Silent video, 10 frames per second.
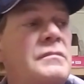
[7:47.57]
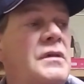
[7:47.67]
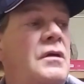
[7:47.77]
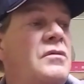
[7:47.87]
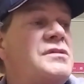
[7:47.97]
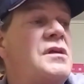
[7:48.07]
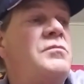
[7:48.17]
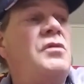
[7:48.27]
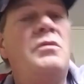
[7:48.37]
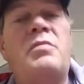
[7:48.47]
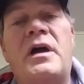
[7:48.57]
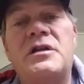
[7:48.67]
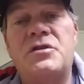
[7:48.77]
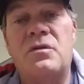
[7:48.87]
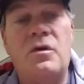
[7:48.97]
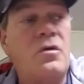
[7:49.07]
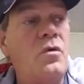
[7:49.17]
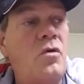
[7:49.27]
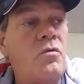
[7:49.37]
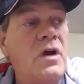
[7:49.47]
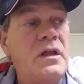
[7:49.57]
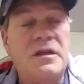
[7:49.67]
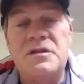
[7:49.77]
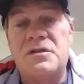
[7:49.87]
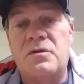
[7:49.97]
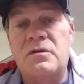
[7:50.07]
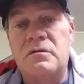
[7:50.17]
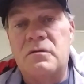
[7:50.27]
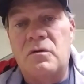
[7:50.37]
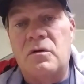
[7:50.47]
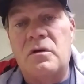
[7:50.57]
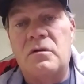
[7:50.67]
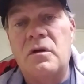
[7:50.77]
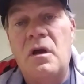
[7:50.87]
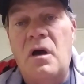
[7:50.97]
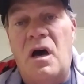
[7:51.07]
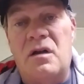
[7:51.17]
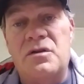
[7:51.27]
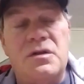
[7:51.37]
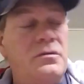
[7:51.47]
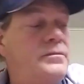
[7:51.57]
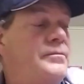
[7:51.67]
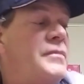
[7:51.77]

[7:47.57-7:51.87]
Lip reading: you know, something you would buy at your local O'Reilly's or AutoZone.